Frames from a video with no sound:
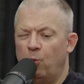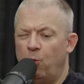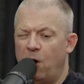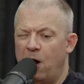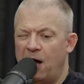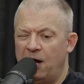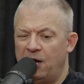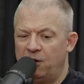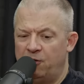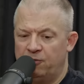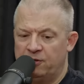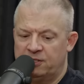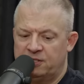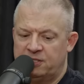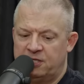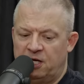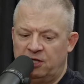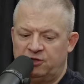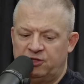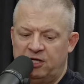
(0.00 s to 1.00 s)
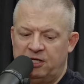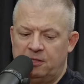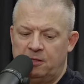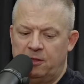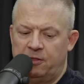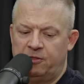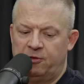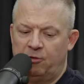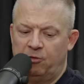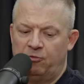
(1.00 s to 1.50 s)
wire is touching the
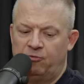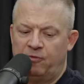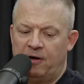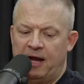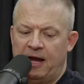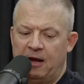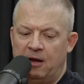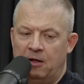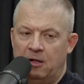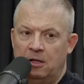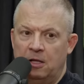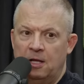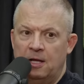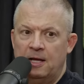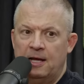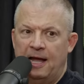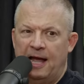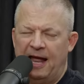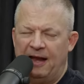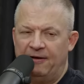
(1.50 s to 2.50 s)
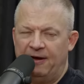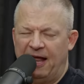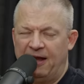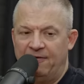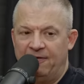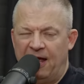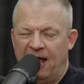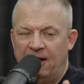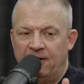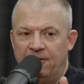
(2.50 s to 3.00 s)
third rail and
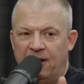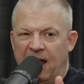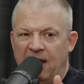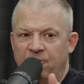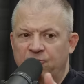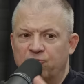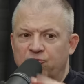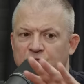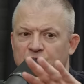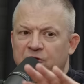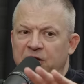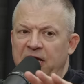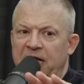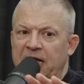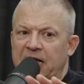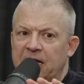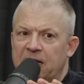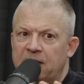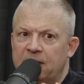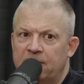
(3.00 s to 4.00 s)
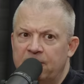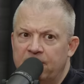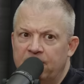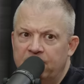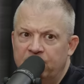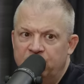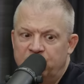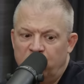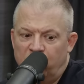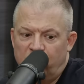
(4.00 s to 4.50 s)
and and and
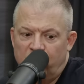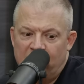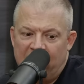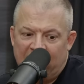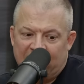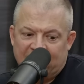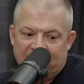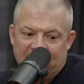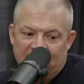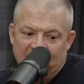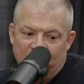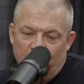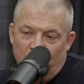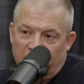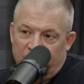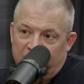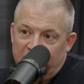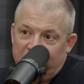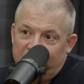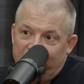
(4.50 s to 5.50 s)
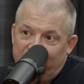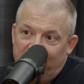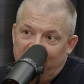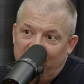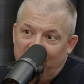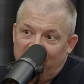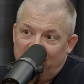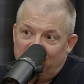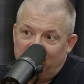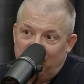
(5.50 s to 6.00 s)
redirecting what this
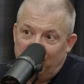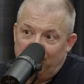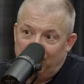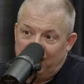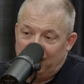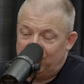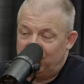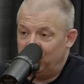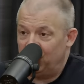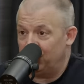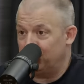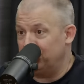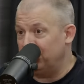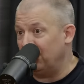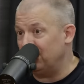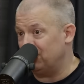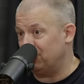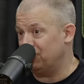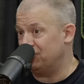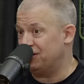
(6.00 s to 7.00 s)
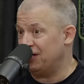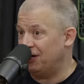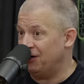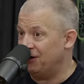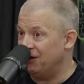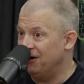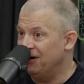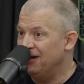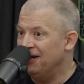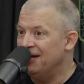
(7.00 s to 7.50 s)
feeling should be to your pleasure
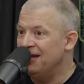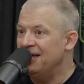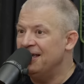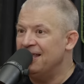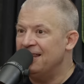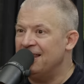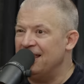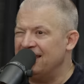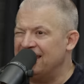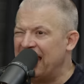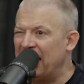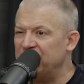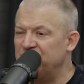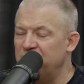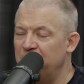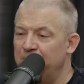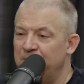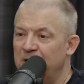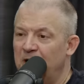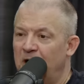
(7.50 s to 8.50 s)
center? Like that should be